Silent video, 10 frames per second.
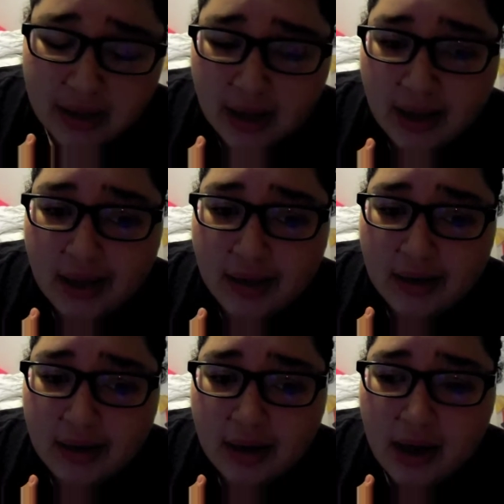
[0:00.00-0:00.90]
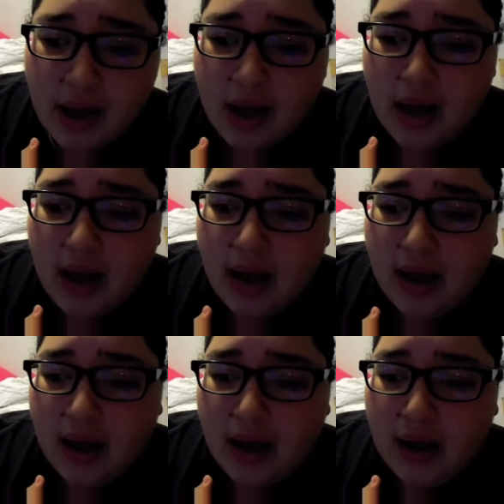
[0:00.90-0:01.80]
And
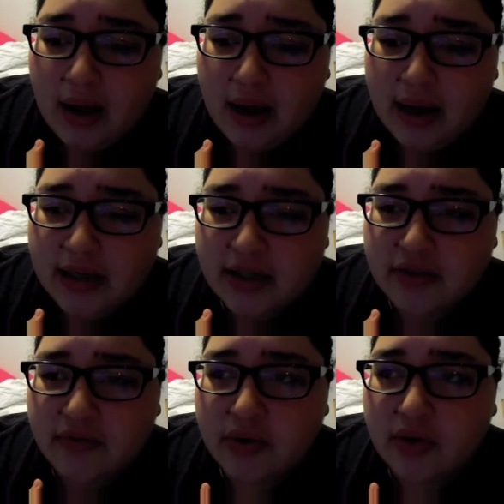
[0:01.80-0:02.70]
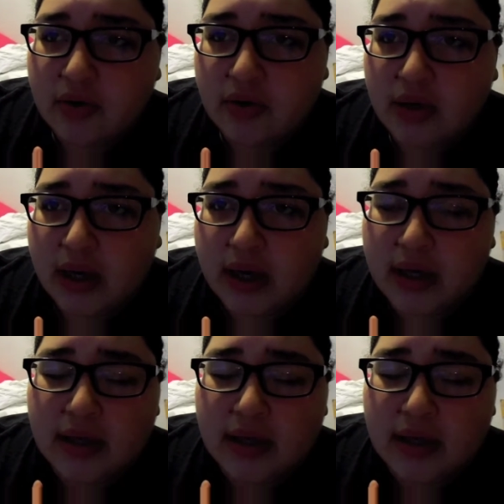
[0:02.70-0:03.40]
I just feel like